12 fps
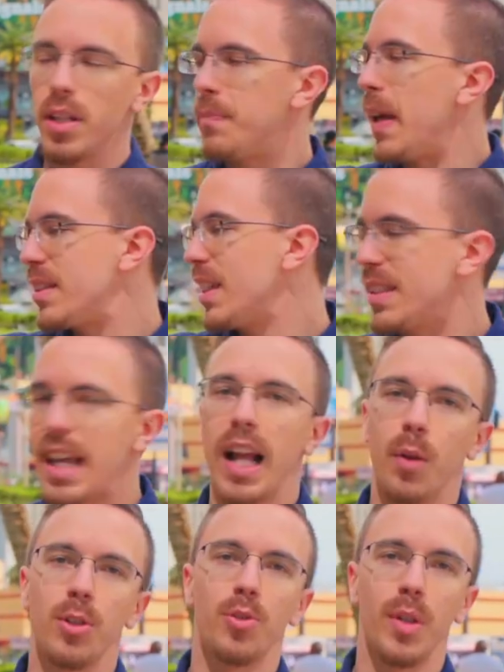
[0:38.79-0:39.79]
but it's basically
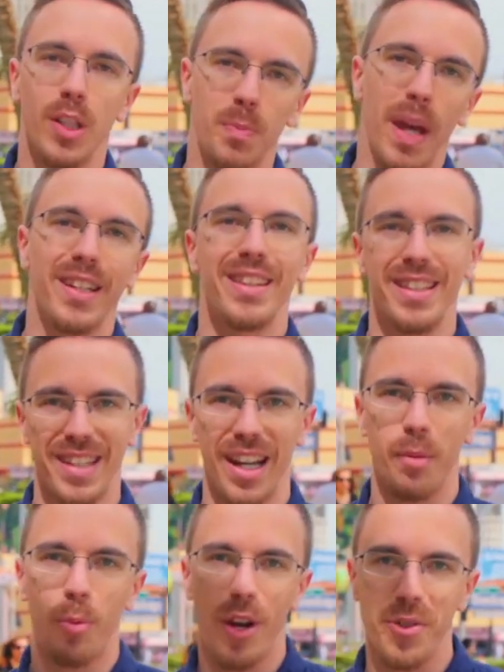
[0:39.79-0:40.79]
exactly what you would expect at this
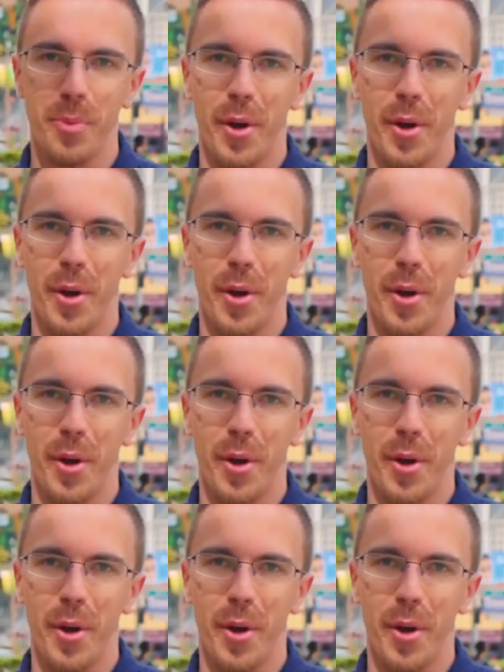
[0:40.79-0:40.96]
kind of price